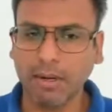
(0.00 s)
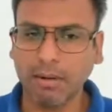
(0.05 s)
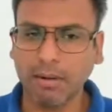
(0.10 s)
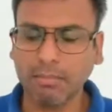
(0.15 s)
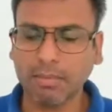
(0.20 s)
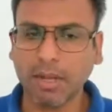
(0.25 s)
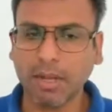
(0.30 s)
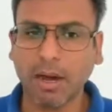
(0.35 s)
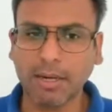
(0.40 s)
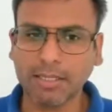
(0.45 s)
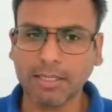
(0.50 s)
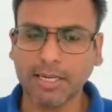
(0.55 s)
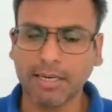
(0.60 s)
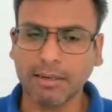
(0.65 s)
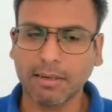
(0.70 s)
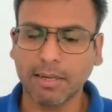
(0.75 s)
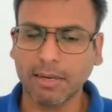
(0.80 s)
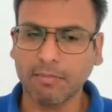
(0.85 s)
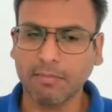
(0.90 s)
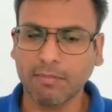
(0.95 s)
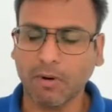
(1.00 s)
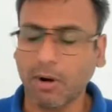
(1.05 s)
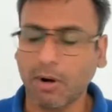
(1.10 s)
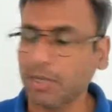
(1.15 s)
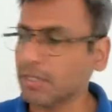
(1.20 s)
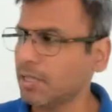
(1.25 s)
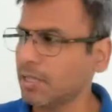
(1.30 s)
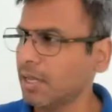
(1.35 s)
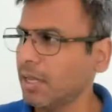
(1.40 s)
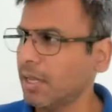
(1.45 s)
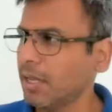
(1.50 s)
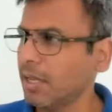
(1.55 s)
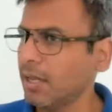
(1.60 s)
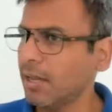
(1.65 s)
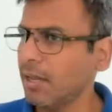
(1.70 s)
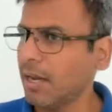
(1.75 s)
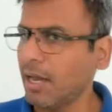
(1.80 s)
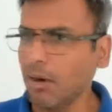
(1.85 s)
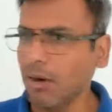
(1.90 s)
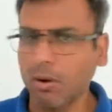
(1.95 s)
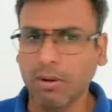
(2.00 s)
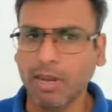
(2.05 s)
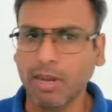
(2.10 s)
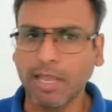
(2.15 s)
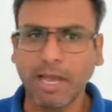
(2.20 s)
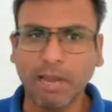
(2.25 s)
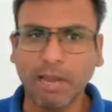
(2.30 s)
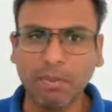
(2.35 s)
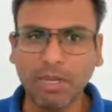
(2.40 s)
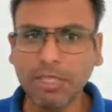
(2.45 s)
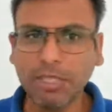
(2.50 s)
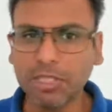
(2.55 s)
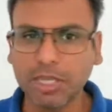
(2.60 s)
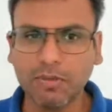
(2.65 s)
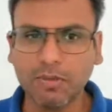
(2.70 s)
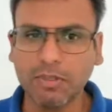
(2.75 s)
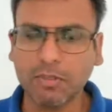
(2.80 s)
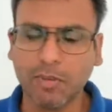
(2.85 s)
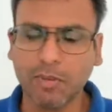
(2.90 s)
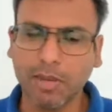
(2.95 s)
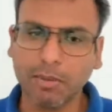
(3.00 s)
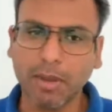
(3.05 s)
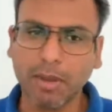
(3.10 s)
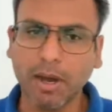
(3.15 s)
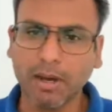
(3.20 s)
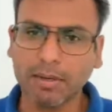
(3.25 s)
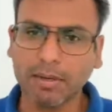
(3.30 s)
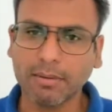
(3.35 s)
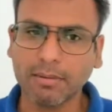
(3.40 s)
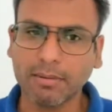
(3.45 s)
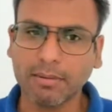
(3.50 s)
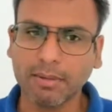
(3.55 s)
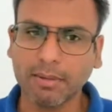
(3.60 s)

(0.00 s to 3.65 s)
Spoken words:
content for us. I don't know, like how many GBs we have got.